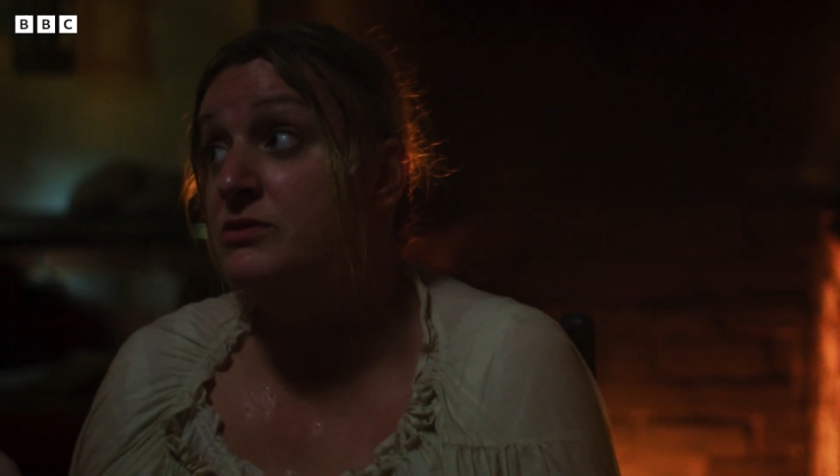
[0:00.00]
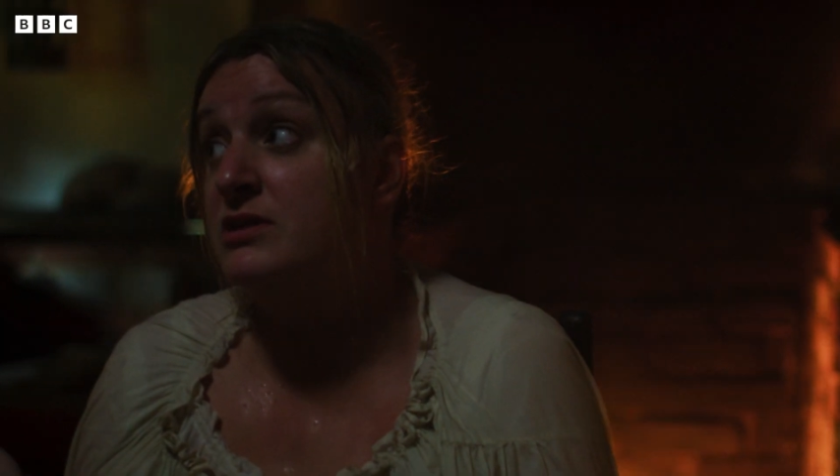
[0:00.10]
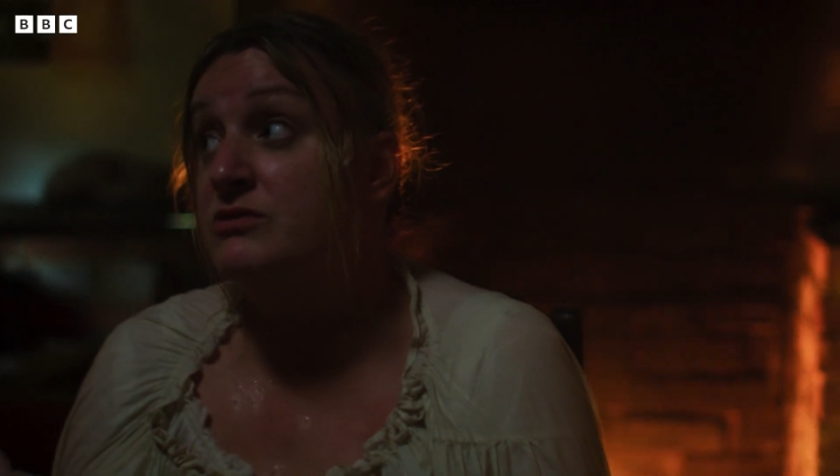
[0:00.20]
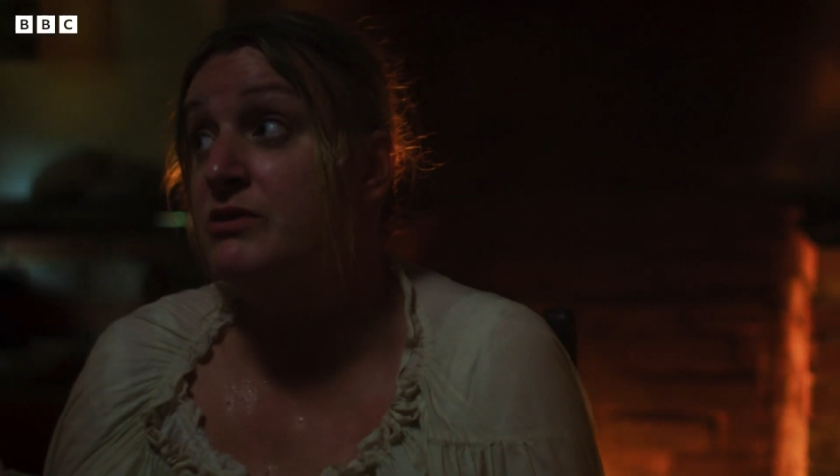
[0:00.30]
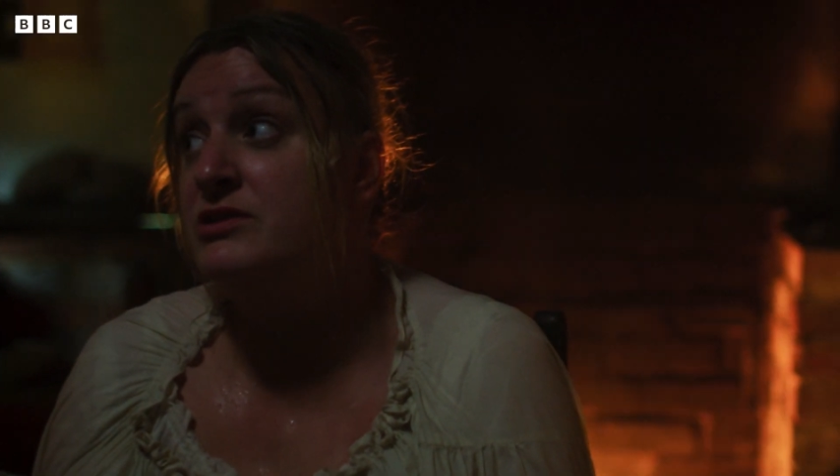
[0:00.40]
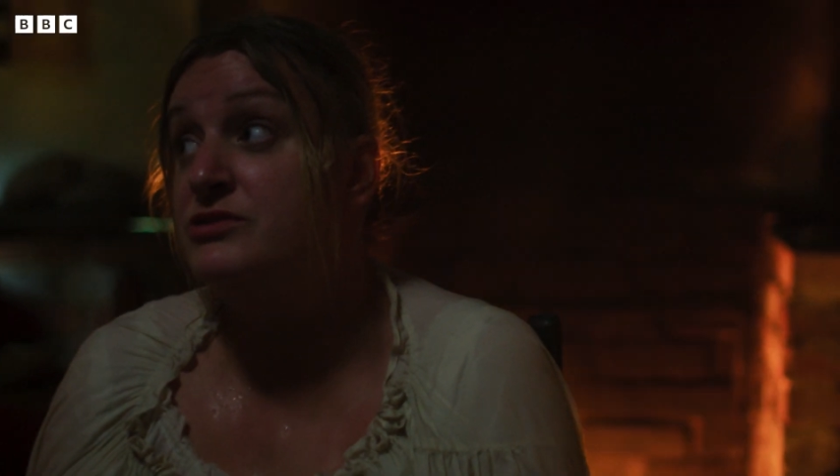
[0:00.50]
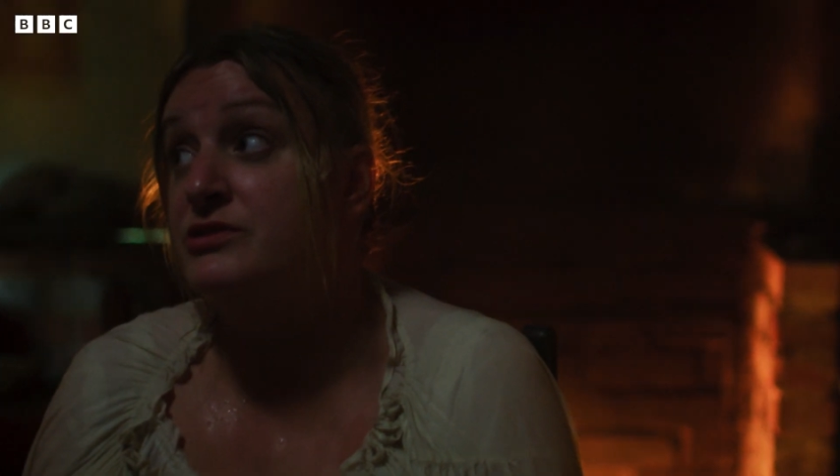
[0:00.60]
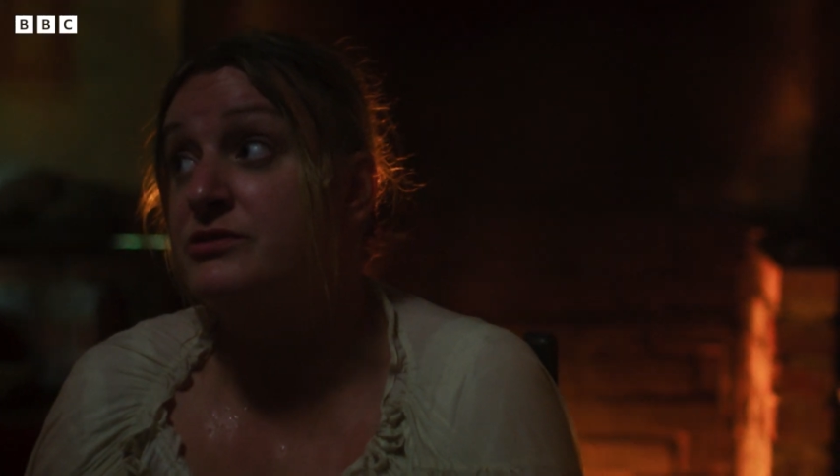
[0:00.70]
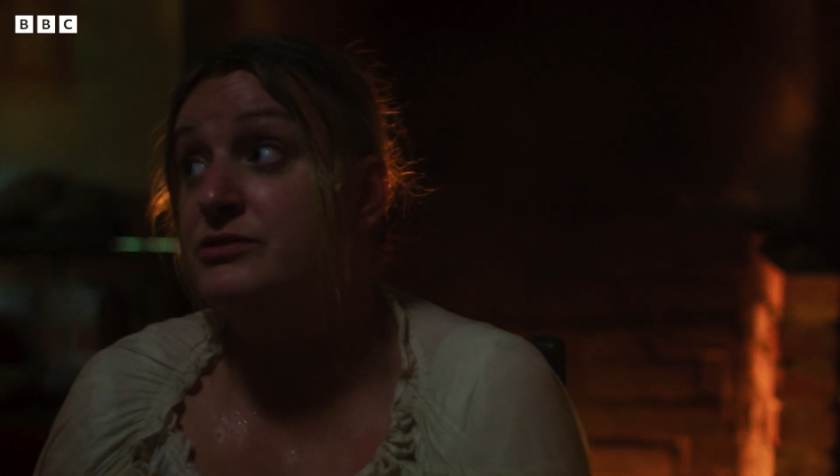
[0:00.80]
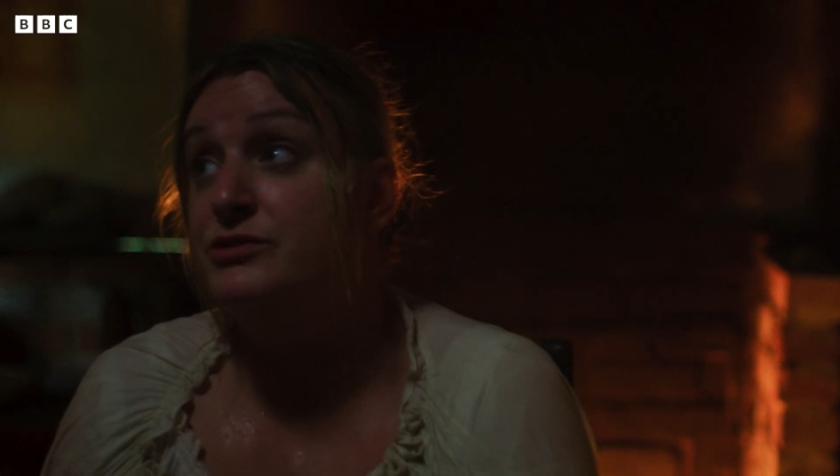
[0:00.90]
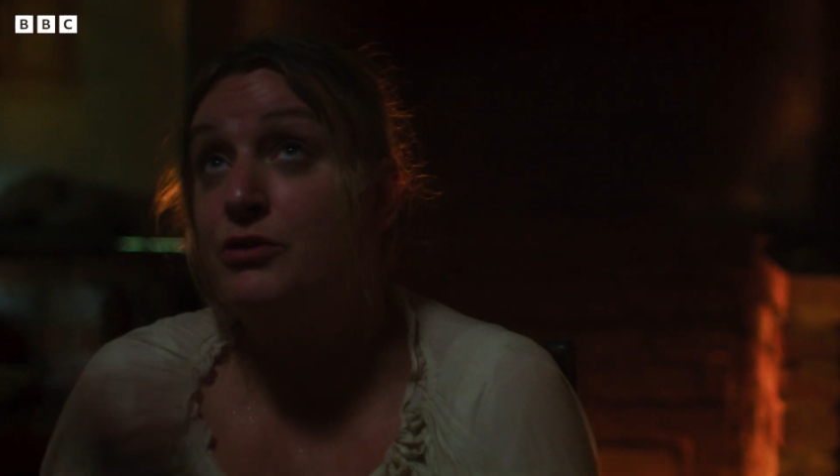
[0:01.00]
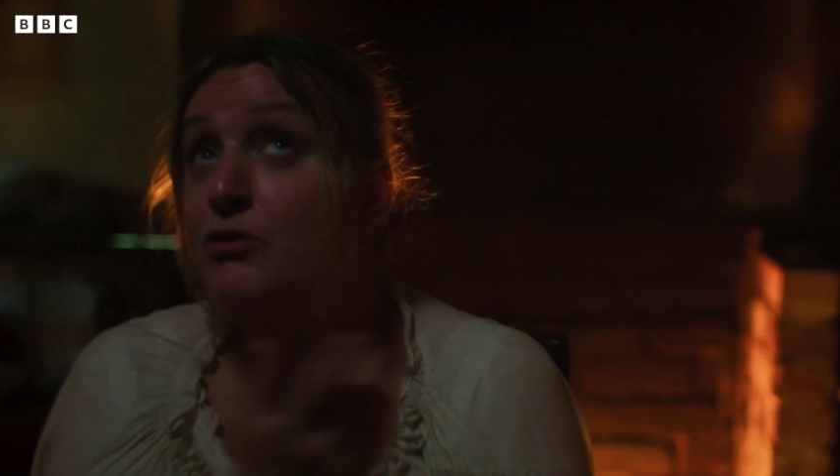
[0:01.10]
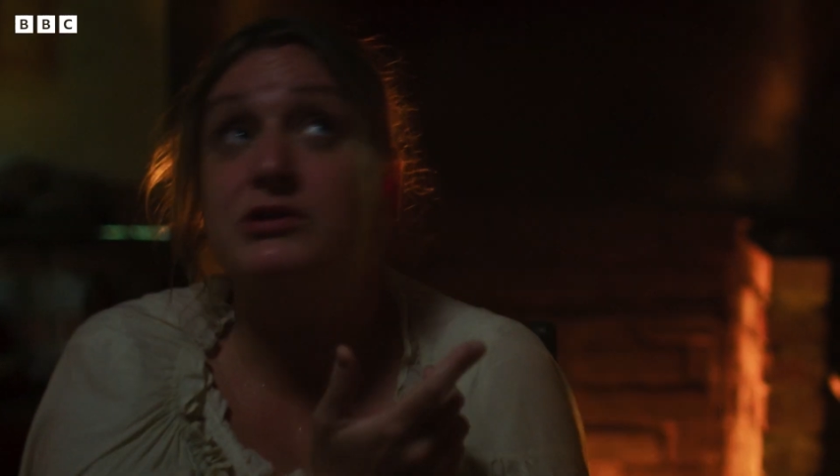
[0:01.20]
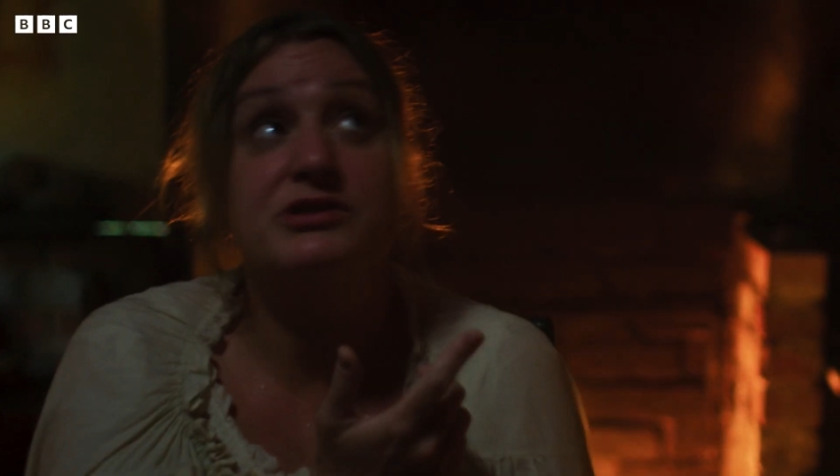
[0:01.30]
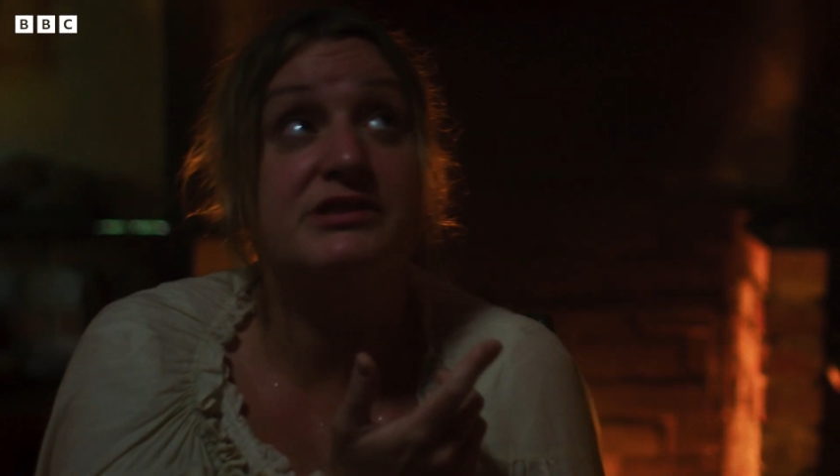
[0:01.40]
to ask questions.
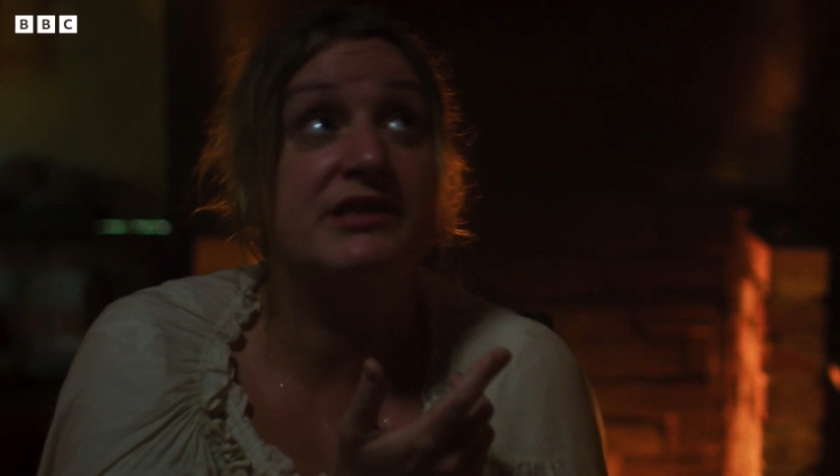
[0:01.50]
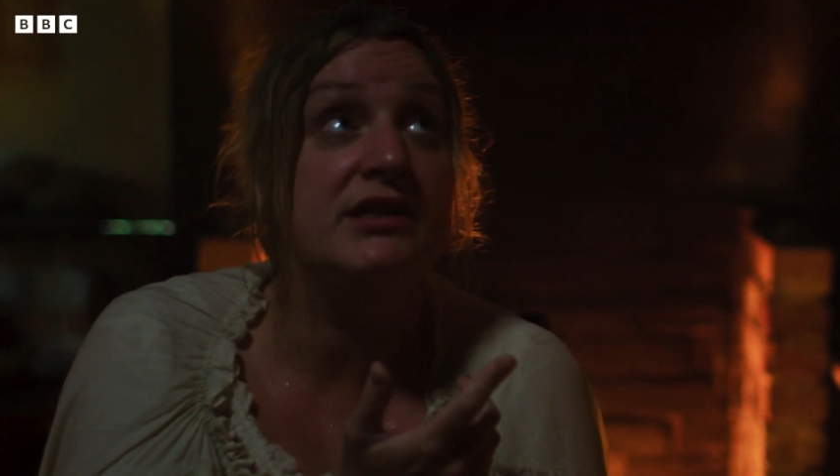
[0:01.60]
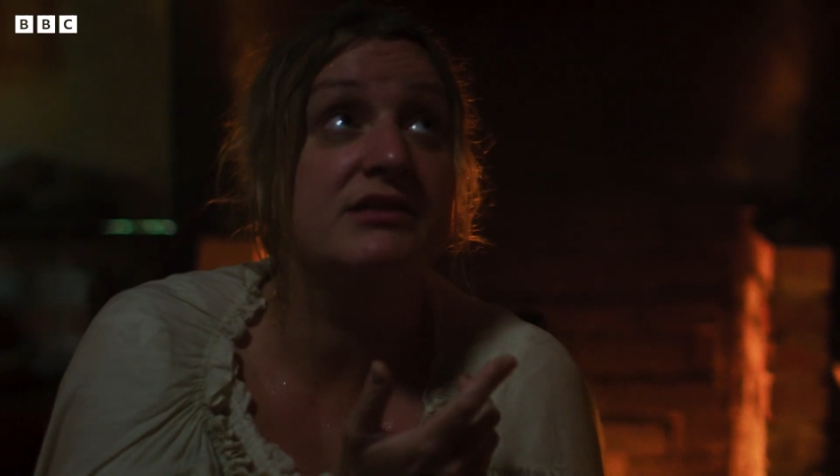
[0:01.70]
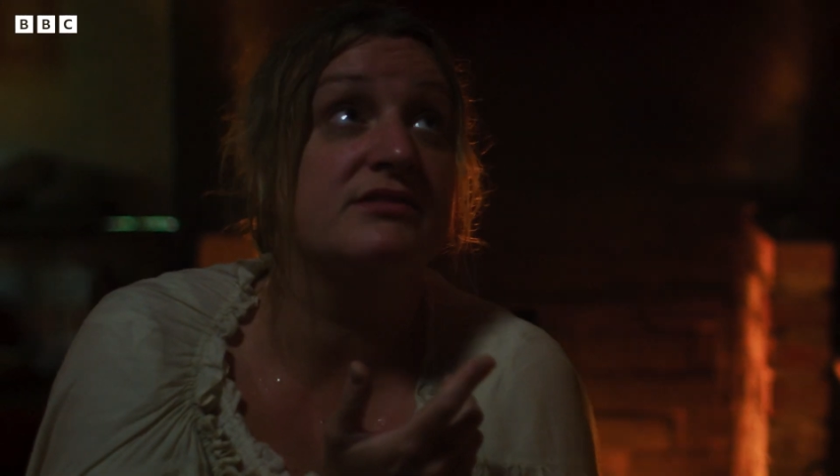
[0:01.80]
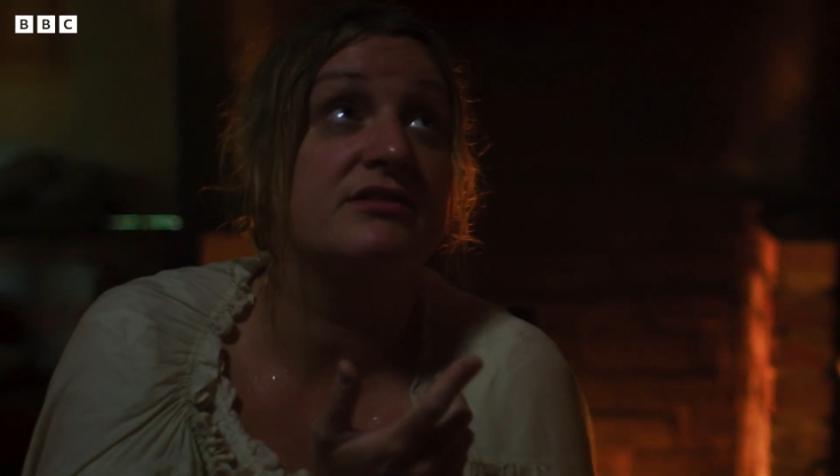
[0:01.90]
You're just saying